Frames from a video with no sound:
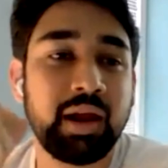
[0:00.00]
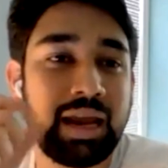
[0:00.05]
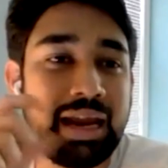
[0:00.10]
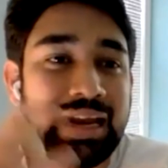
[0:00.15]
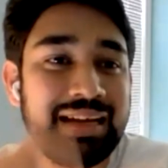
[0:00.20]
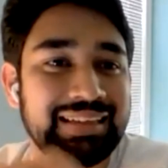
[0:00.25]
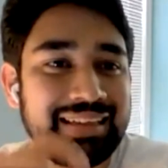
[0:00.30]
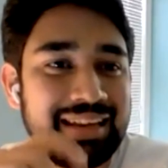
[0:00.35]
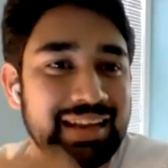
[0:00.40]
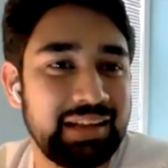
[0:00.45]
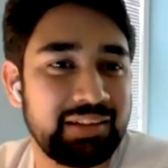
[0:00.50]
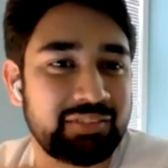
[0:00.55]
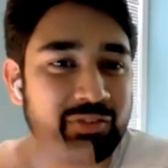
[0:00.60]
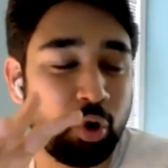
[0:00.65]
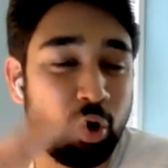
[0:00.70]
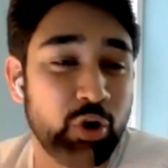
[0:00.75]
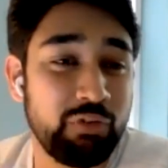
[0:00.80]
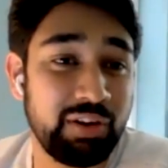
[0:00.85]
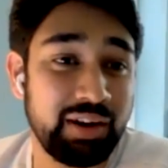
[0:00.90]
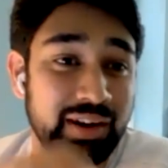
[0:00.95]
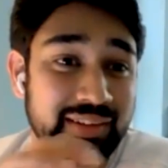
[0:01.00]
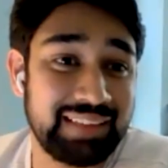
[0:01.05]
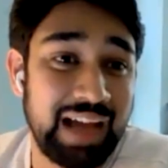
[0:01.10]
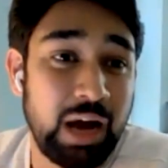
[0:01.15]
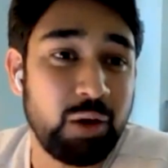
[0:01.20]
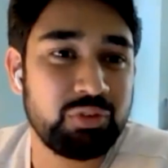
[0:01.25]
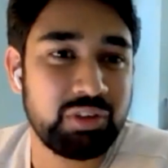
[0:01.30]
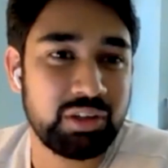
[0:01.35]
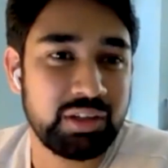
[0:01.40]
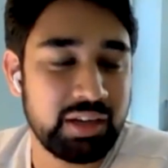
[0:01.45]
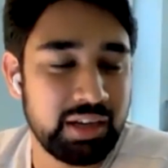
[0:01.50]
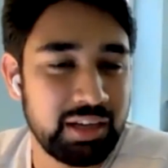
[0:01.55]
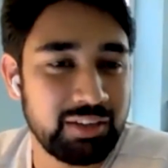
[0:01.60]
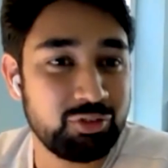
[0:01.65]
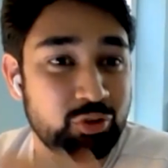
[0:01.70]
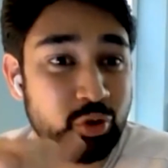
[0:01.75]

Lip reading: it takes over 1,000 days